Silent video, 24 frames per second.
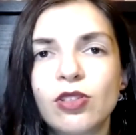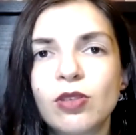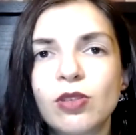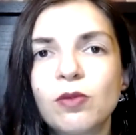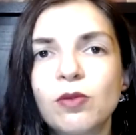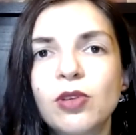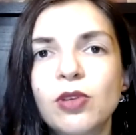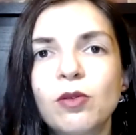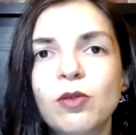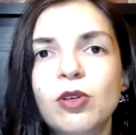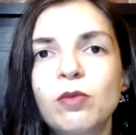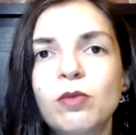So
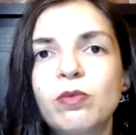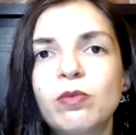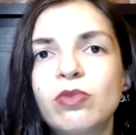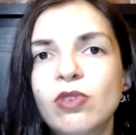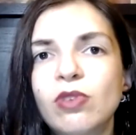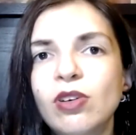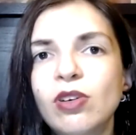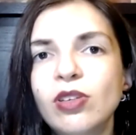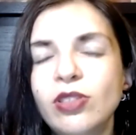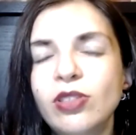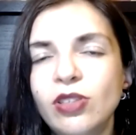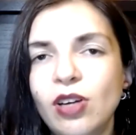they were
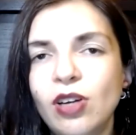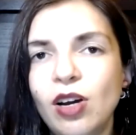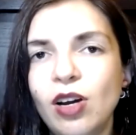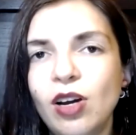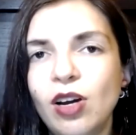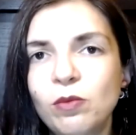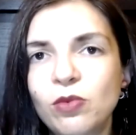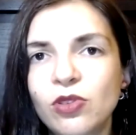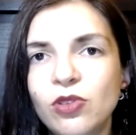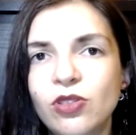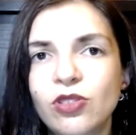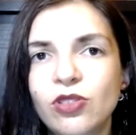brought
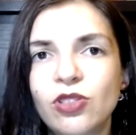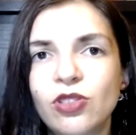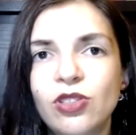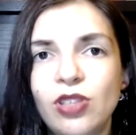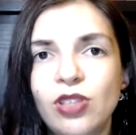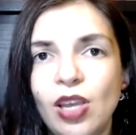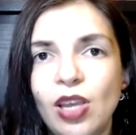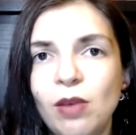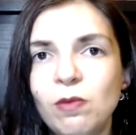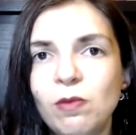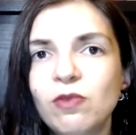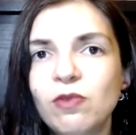up with the
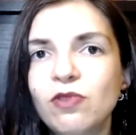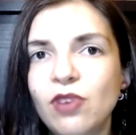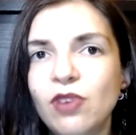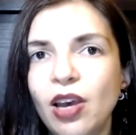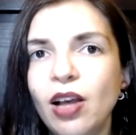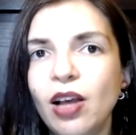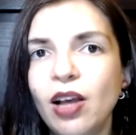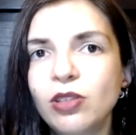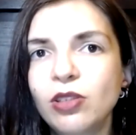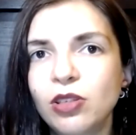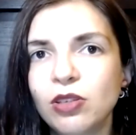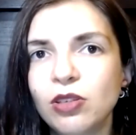same
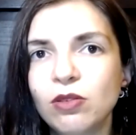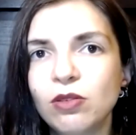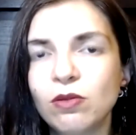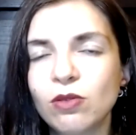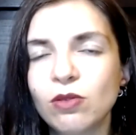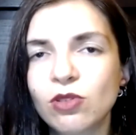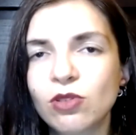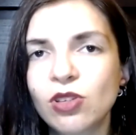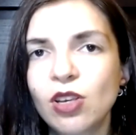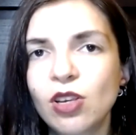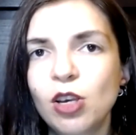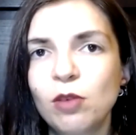
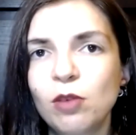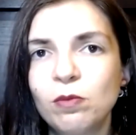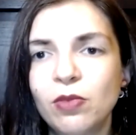values,